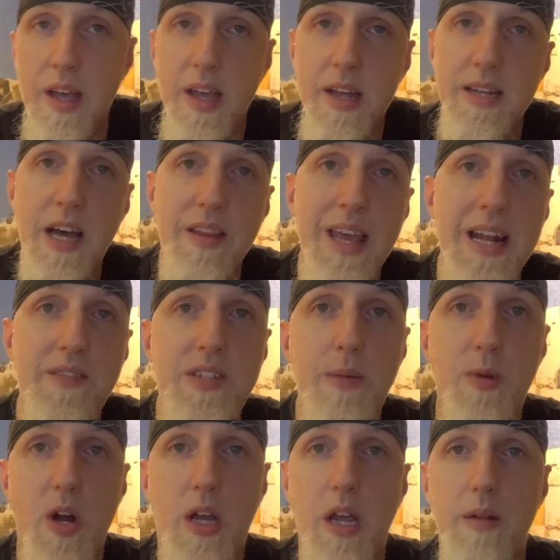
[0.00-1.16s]
Now, the NFT
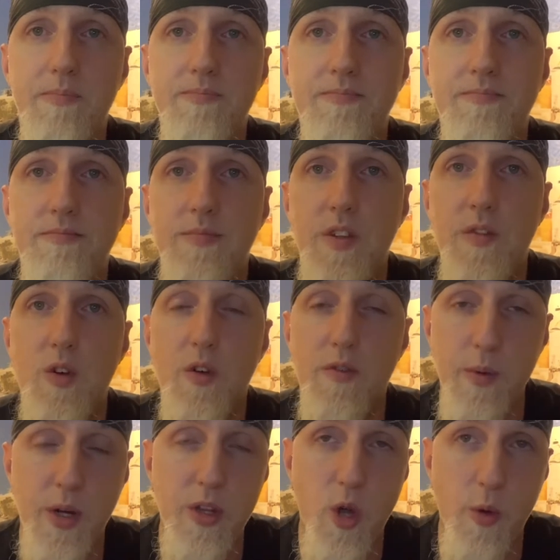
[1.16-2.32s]
market. If you're
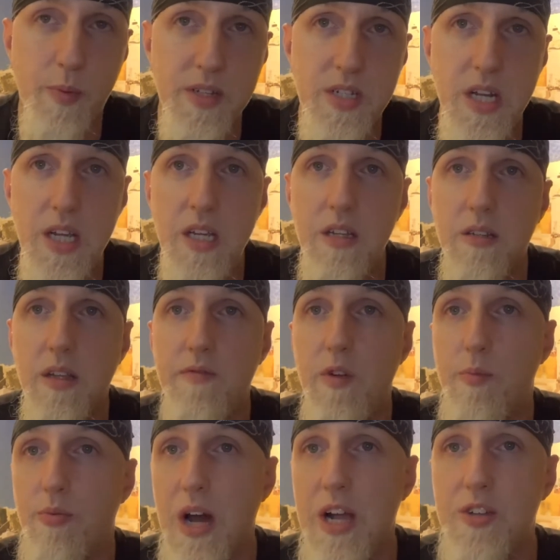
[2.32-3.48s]
familiar with OpenSea, if you
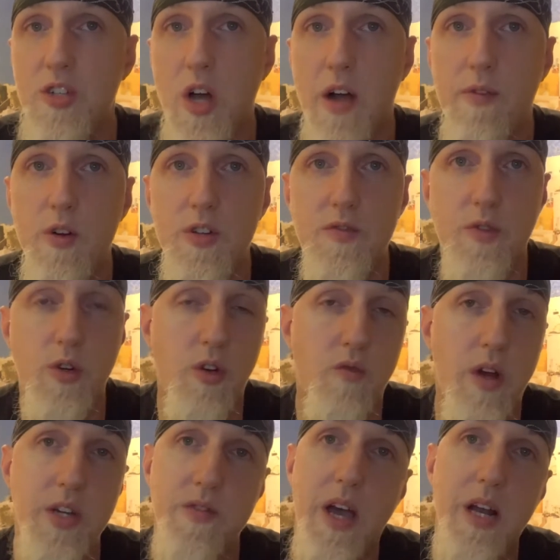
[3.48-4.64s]
browsed offers for a good
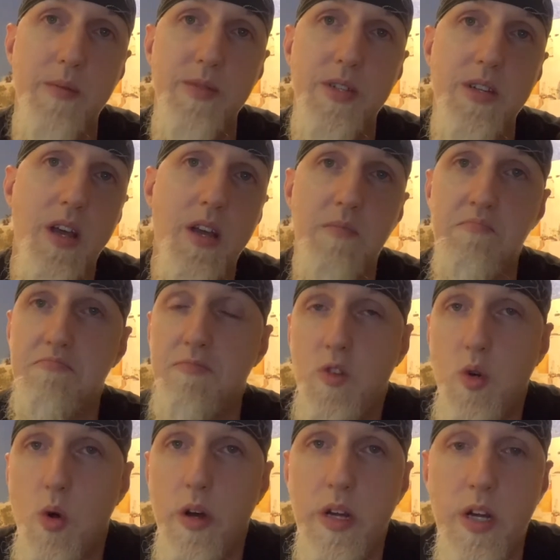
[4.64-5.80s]
range of items,
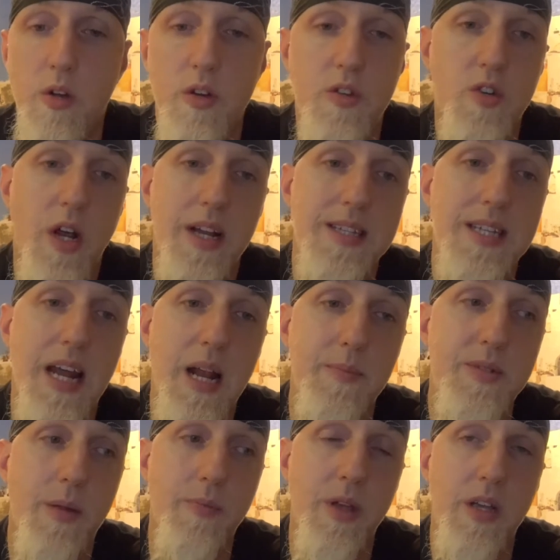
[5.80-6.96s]
sure, you know, you try to set up
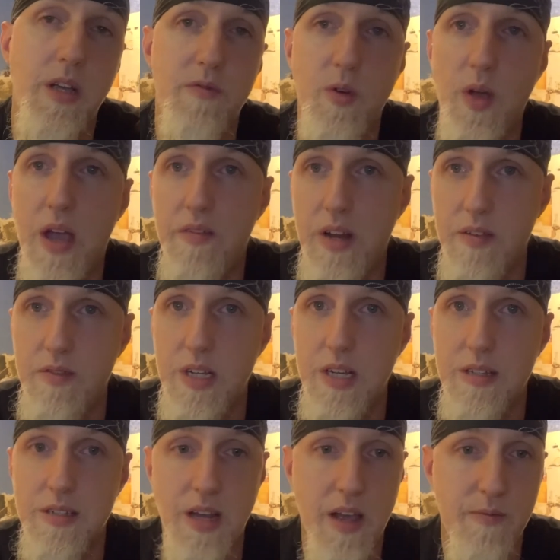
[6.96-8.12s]
something. If you have
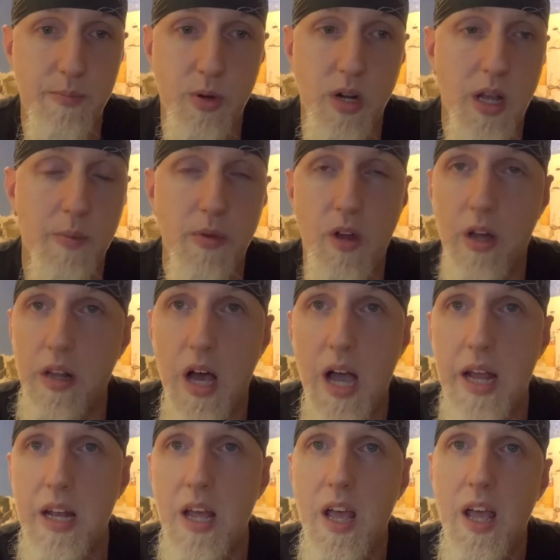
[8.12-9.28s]
NFTs, I put a couple
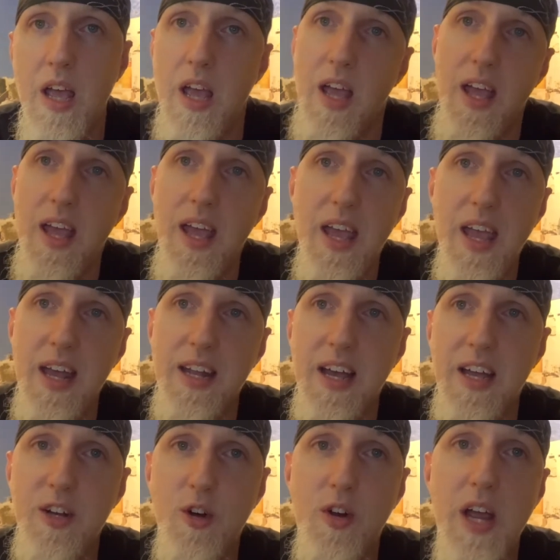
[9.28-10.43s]
online. And uh,
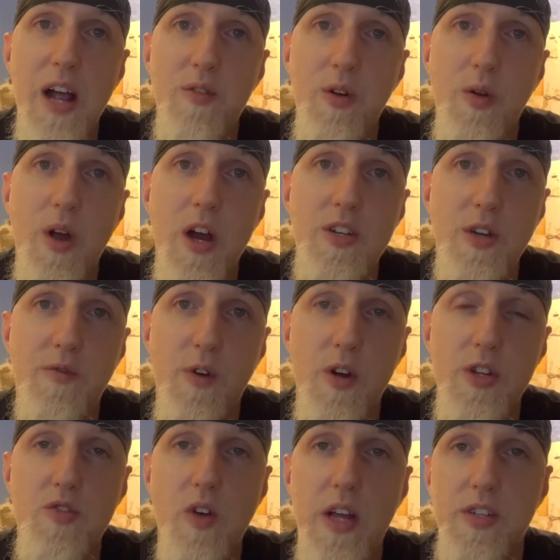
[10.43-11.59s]
your account requires you to
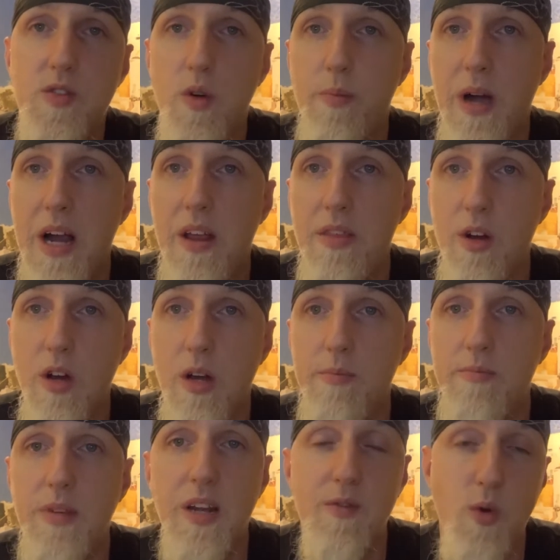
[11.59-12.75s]
first transfer by Ethereum.
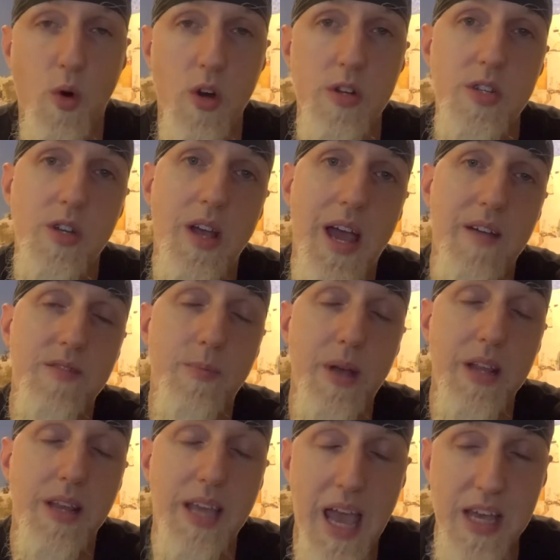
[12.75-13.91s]
And of course, you have to pay
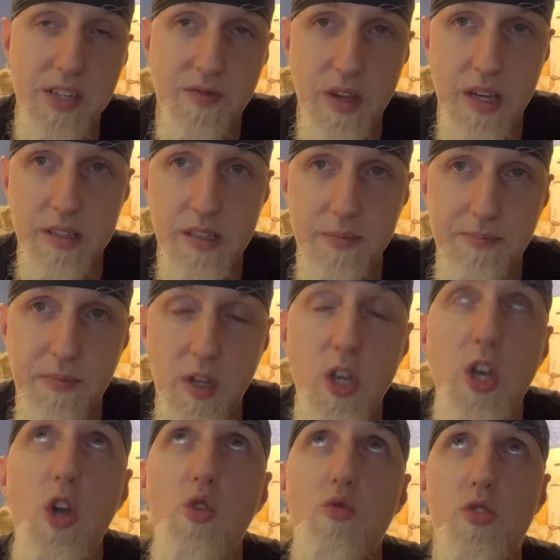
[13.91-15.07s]
the gas fees.
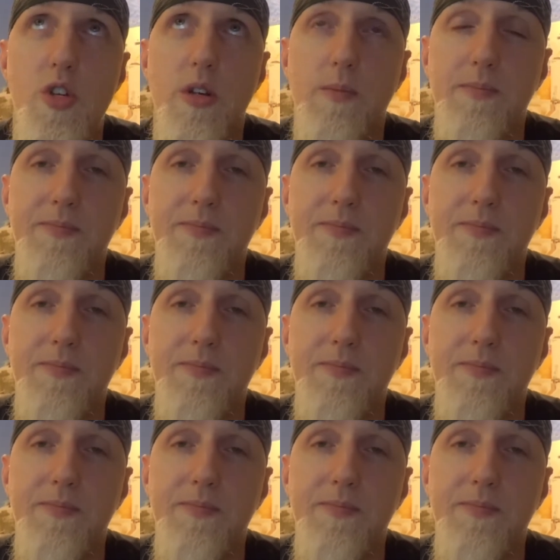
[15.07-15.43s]
Huge,